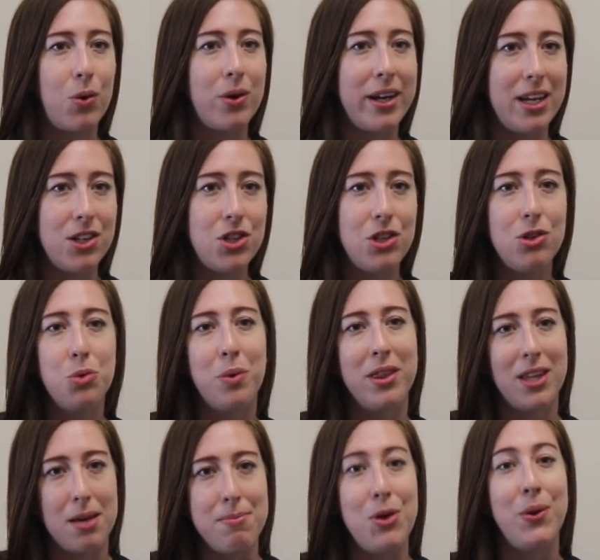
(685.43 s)
or issues
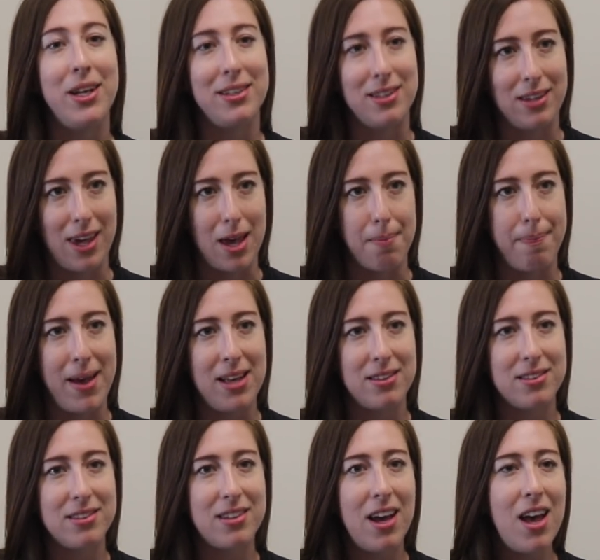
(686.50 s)
with commuting to
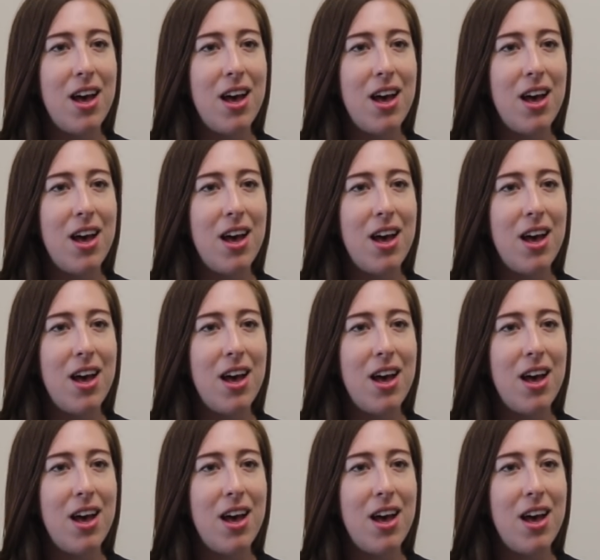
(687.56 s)
campus.